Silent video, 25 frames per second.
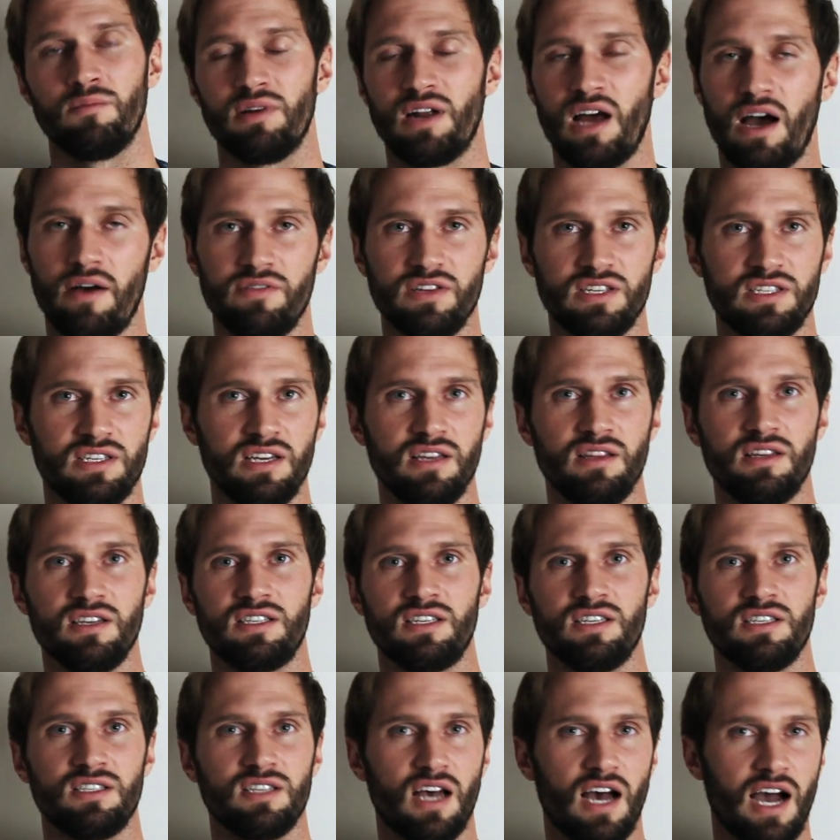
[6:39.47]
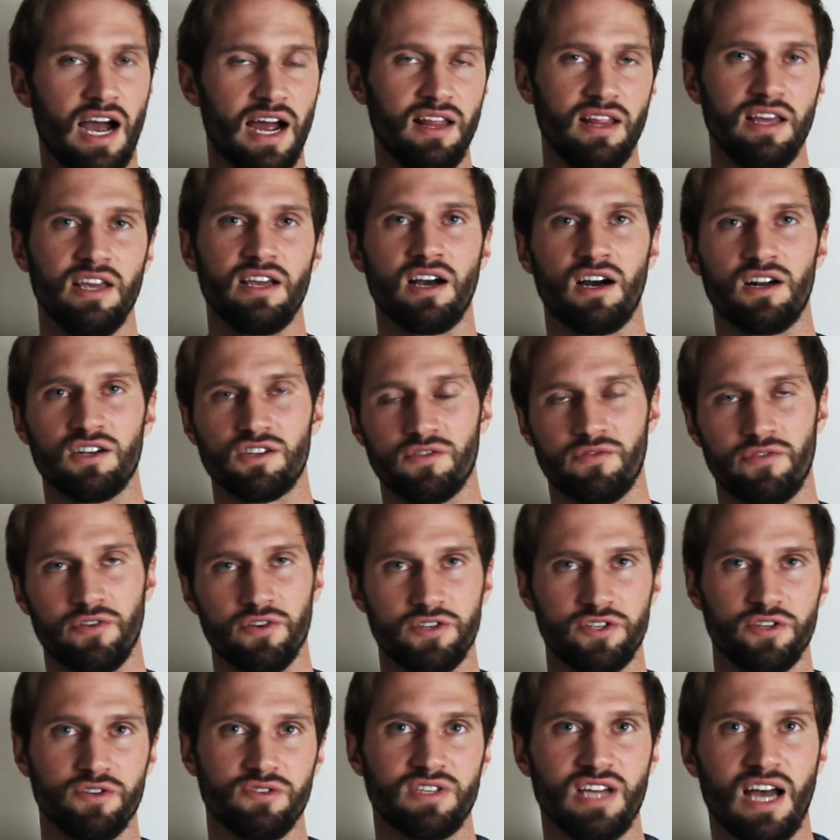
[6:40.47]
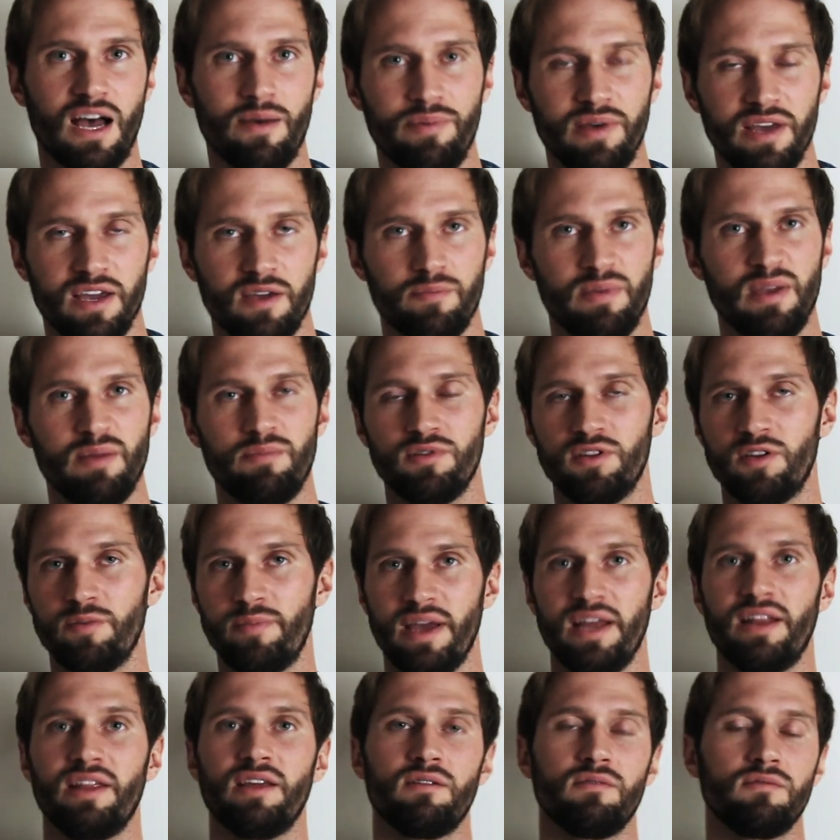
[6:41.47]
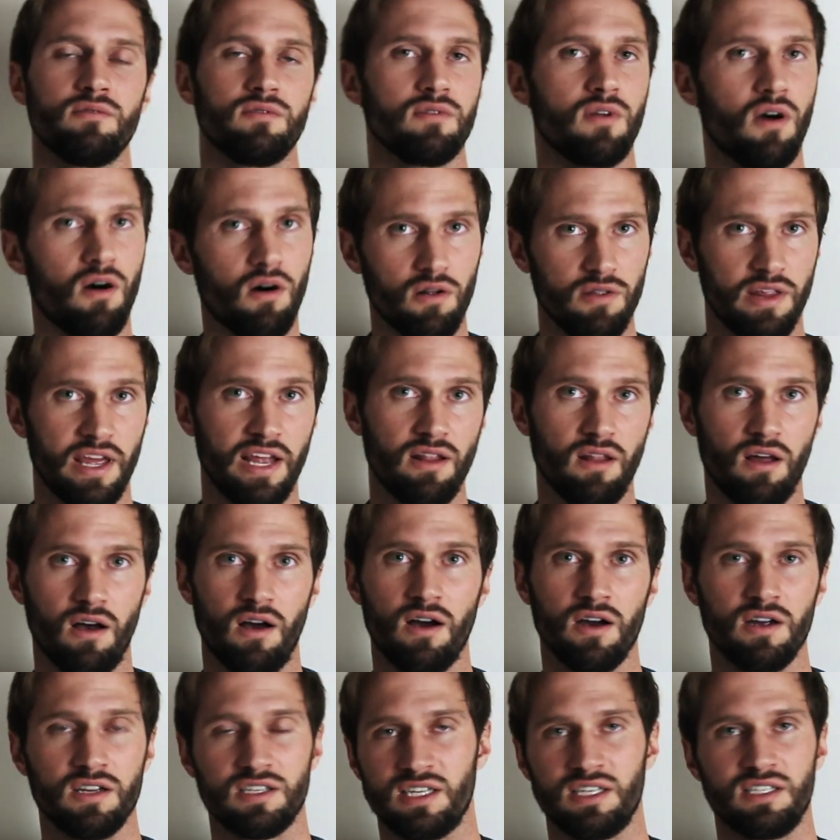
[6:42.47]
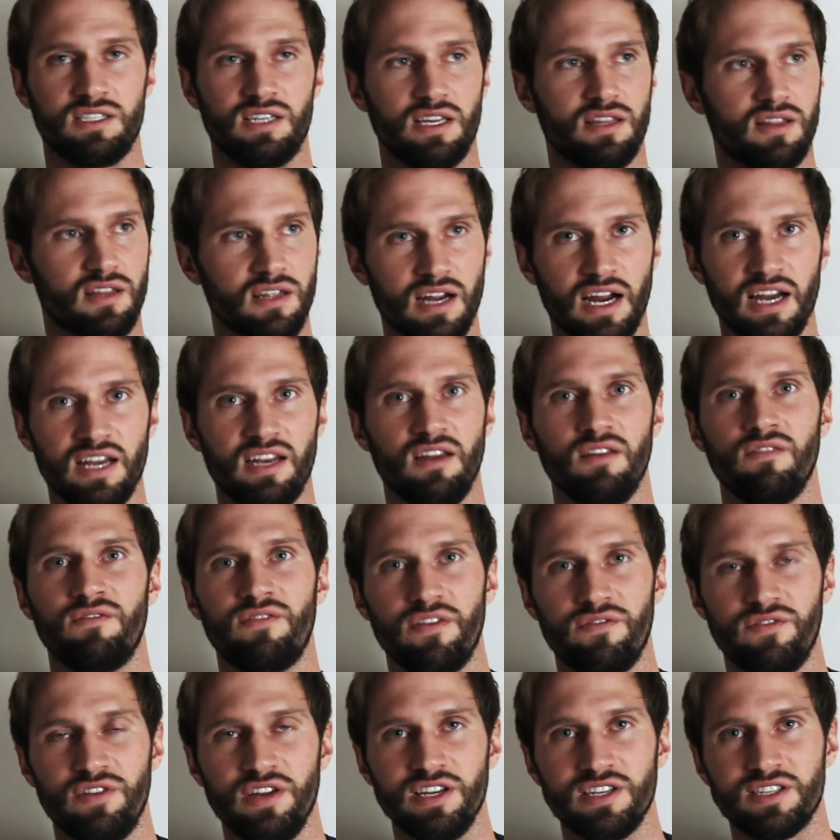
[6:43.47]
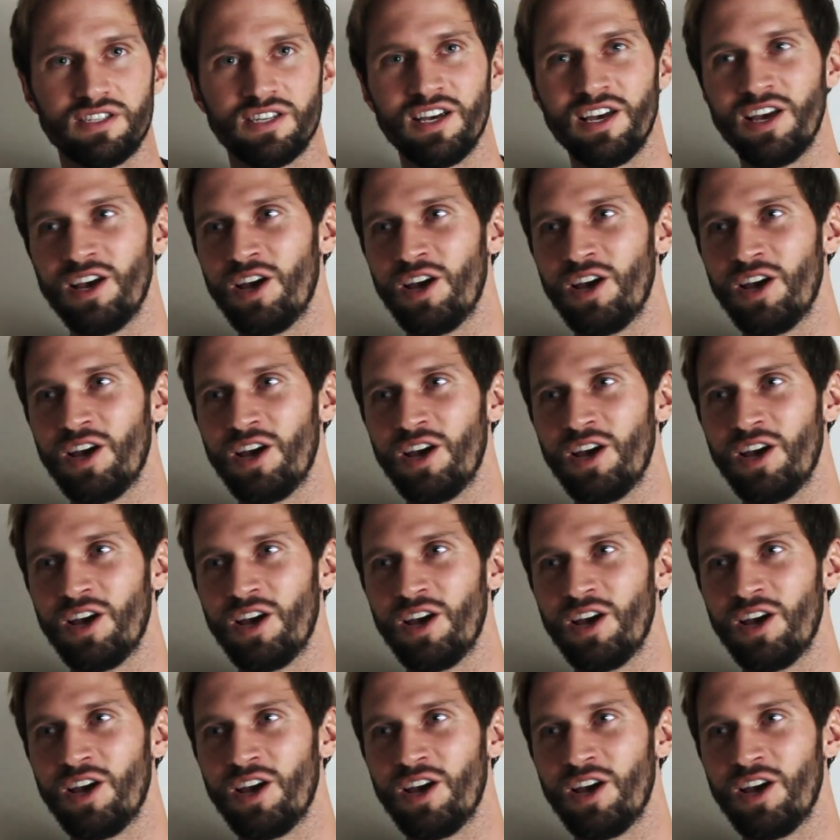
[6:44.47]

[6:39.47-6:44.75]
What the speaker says: But obviously this is a highly controversial topic. People debate it all day long since like the 1950s,